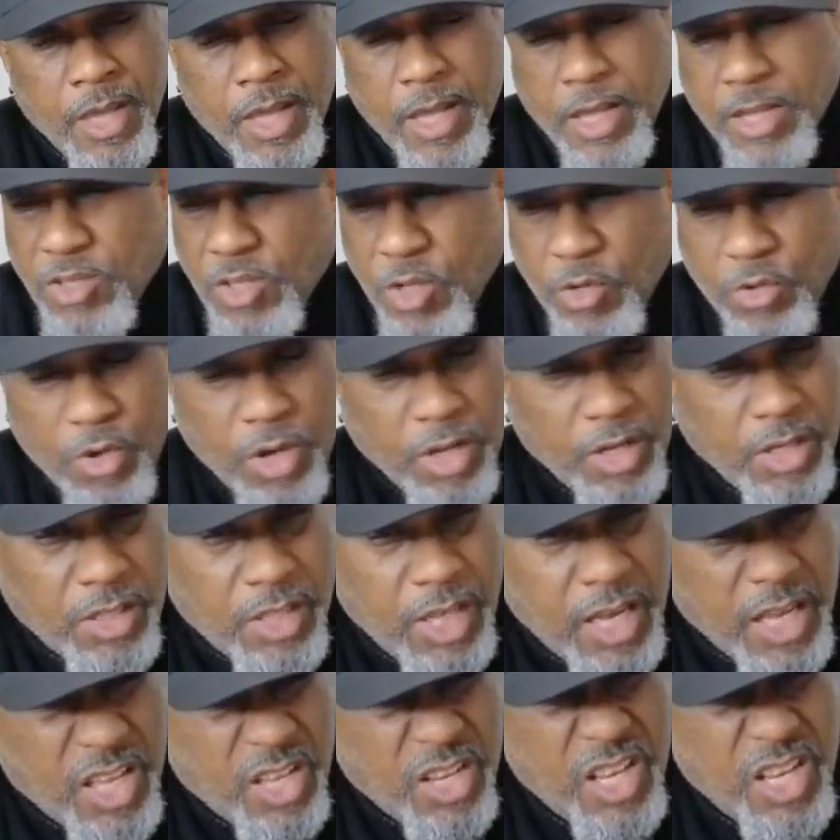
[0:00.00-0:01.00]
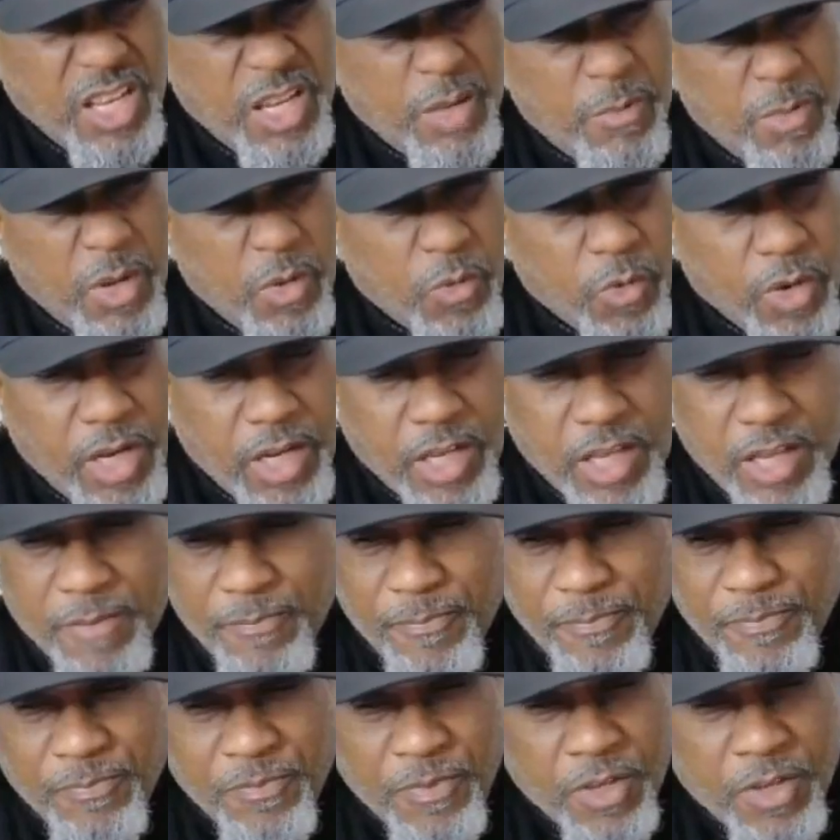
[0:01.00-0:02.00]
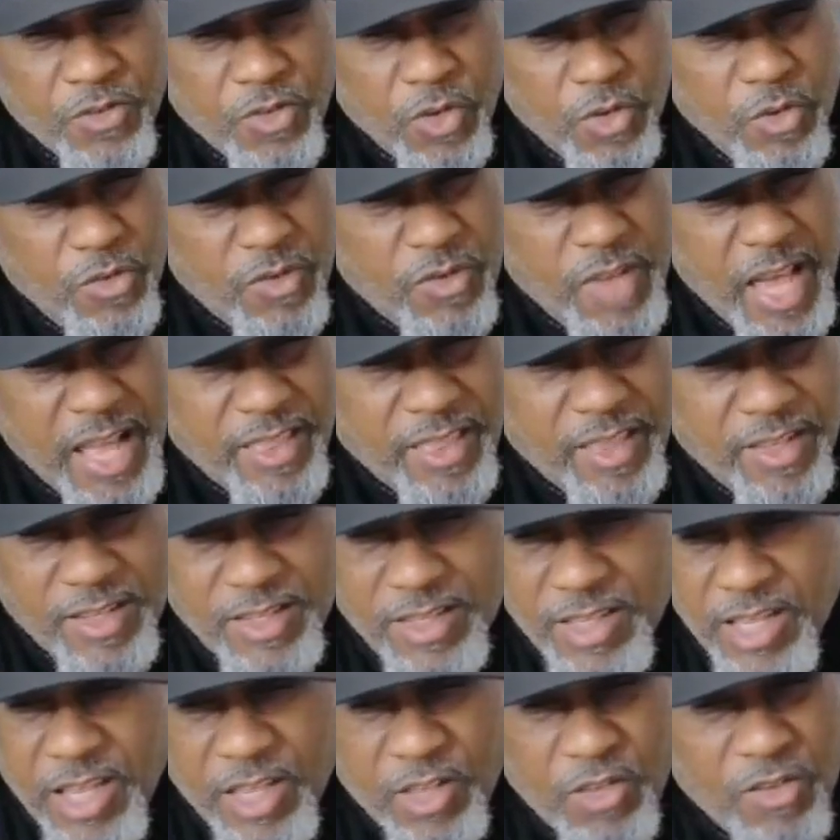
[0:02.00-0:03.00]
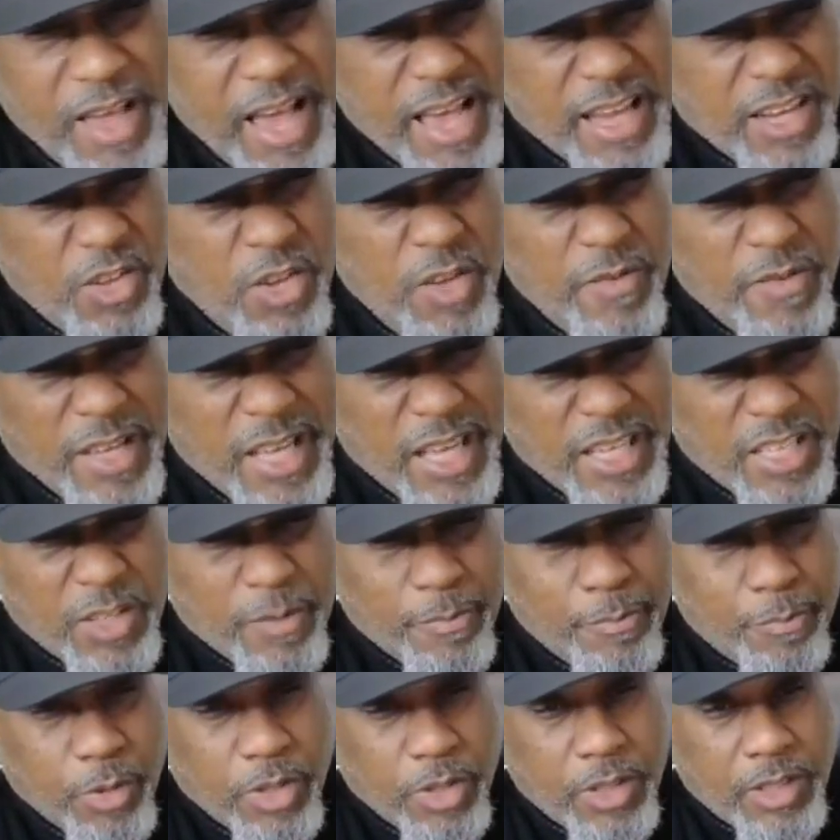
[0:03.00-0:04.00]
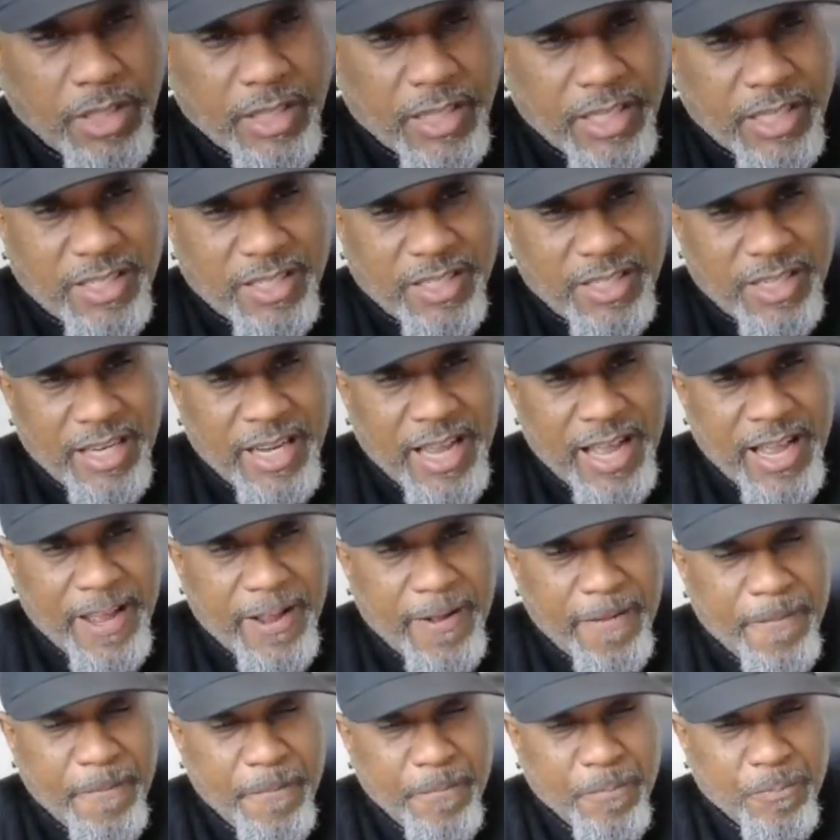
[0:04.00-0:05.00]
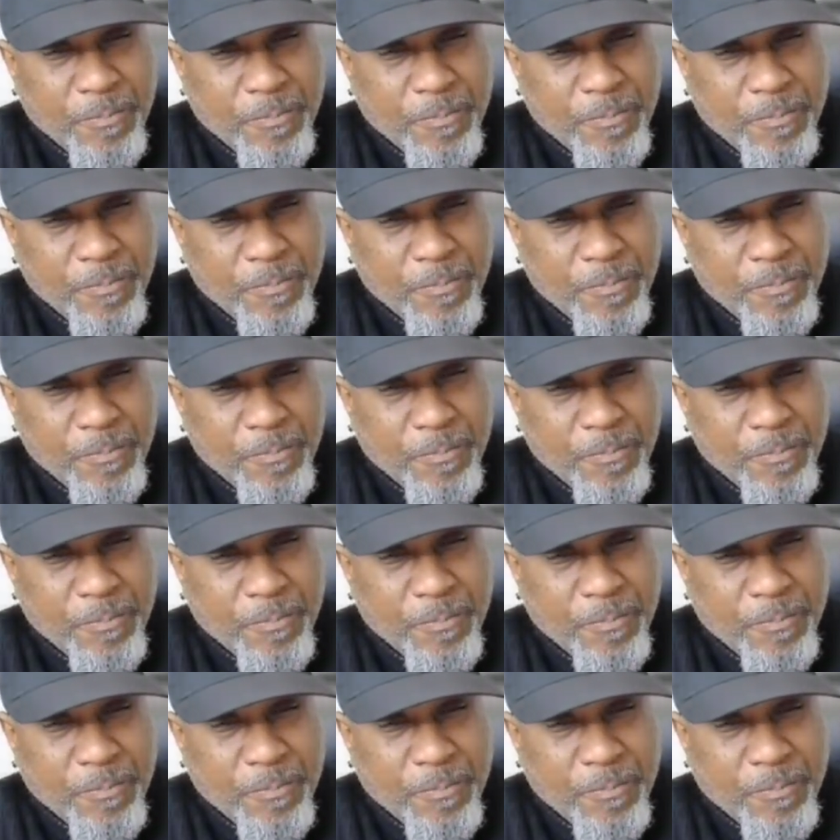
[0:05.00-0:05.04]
And so you understand you need to be reading. So you got this thing. You got even got your book list sit down.